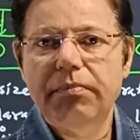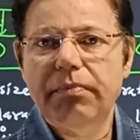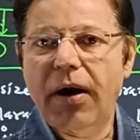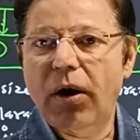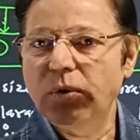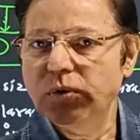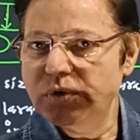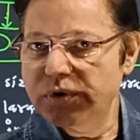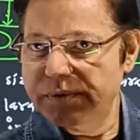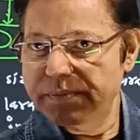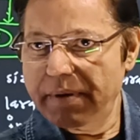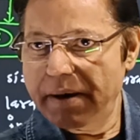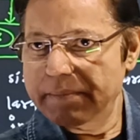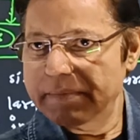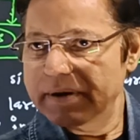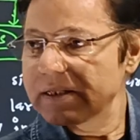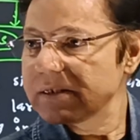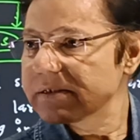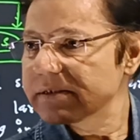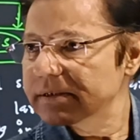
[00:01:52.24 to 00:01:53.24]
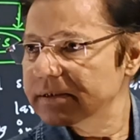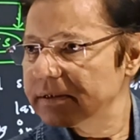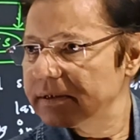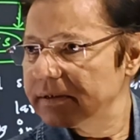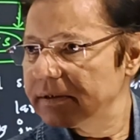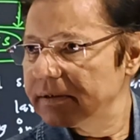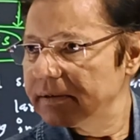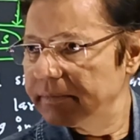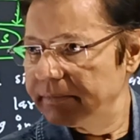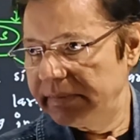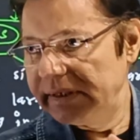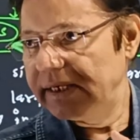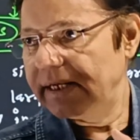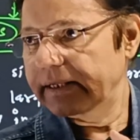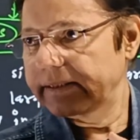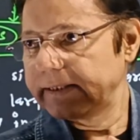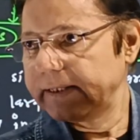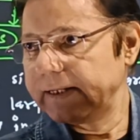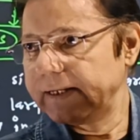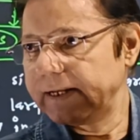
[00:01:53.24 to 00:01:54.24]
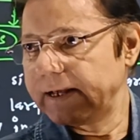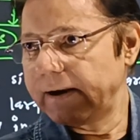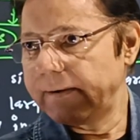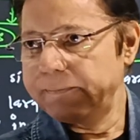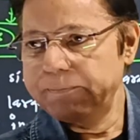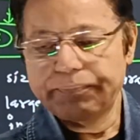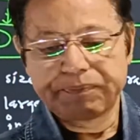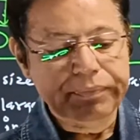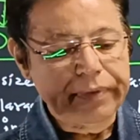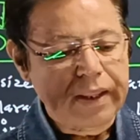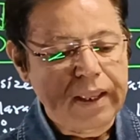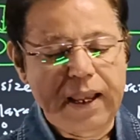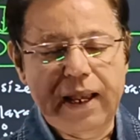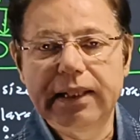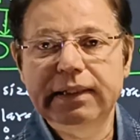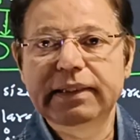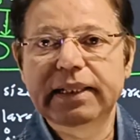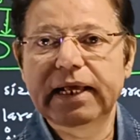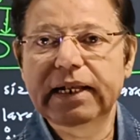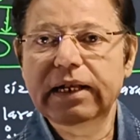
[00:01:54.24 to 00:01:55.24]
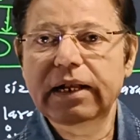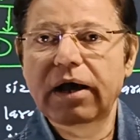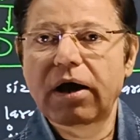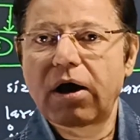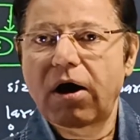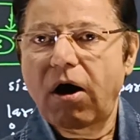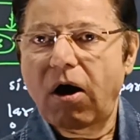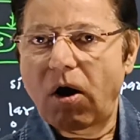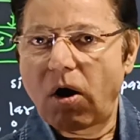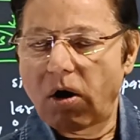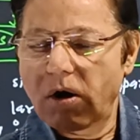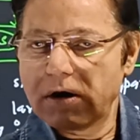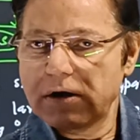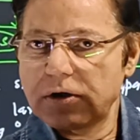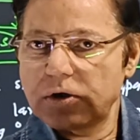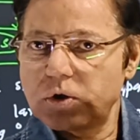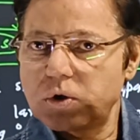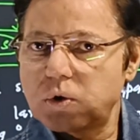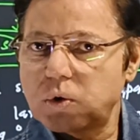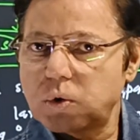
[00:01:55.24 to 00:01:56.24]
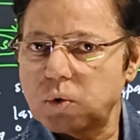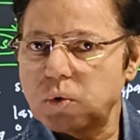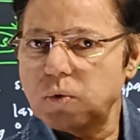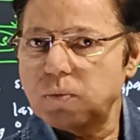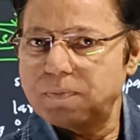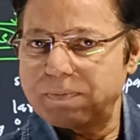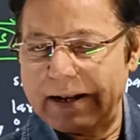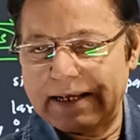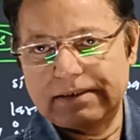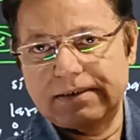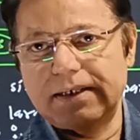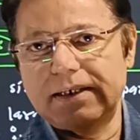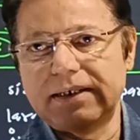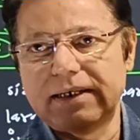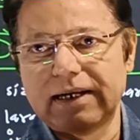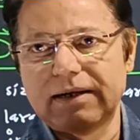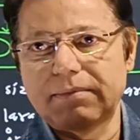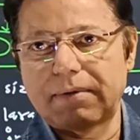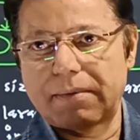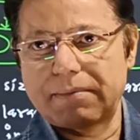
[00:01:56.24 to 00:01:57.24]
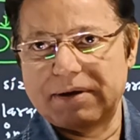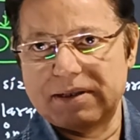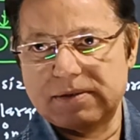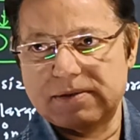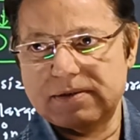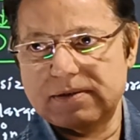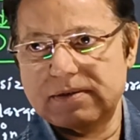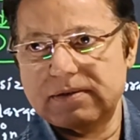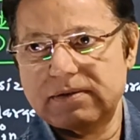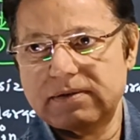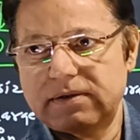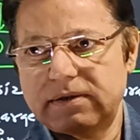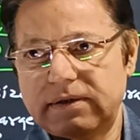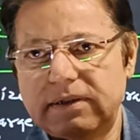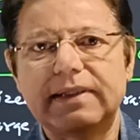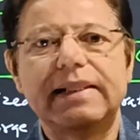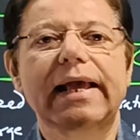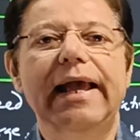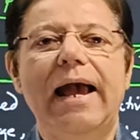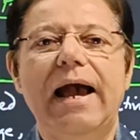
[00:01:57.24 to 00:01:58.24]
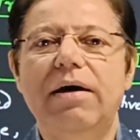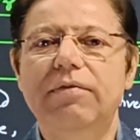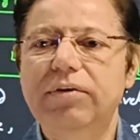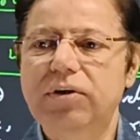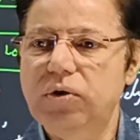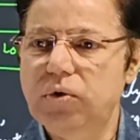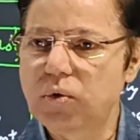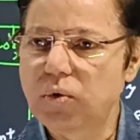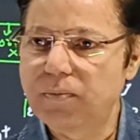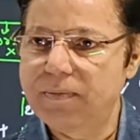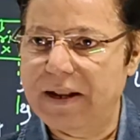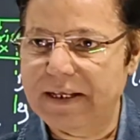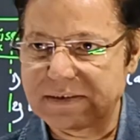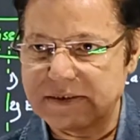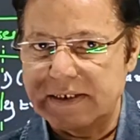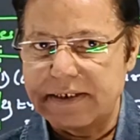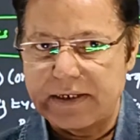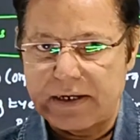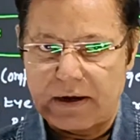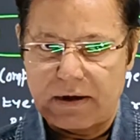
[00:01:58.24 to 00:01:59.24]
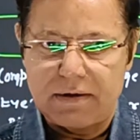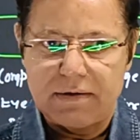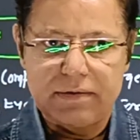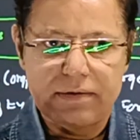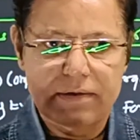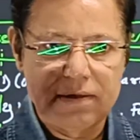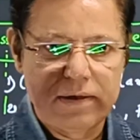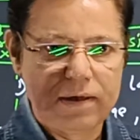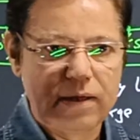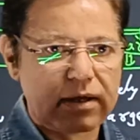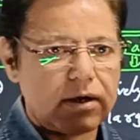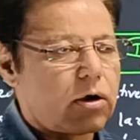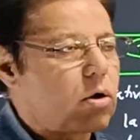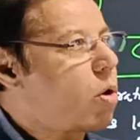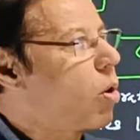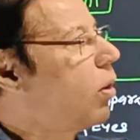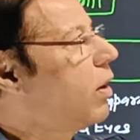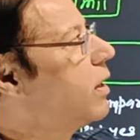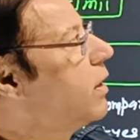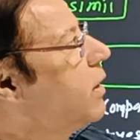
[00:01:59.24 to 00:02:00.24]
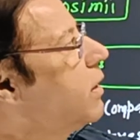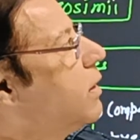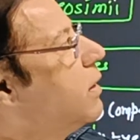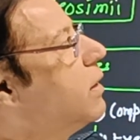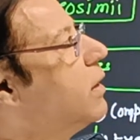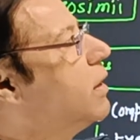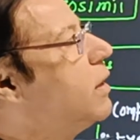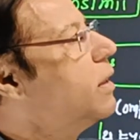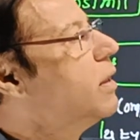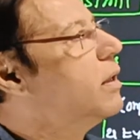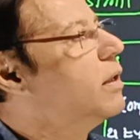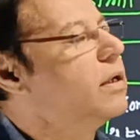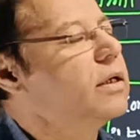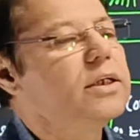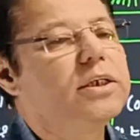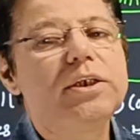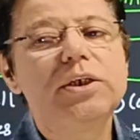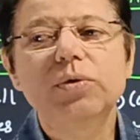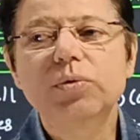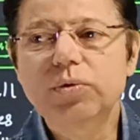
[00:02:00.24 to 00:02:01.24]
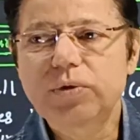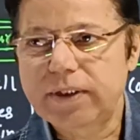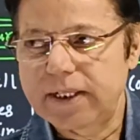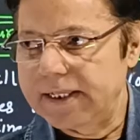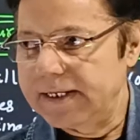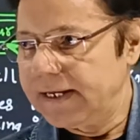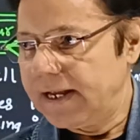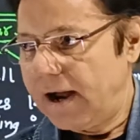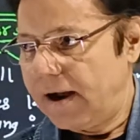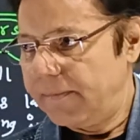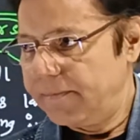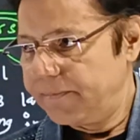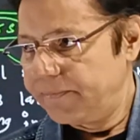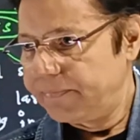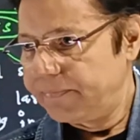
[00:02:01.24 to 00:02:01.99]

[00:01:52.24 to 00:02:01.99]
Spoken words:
Pouched mammals, Metatheria. And then all true placental mammals, they have a true placenta called Eutheria.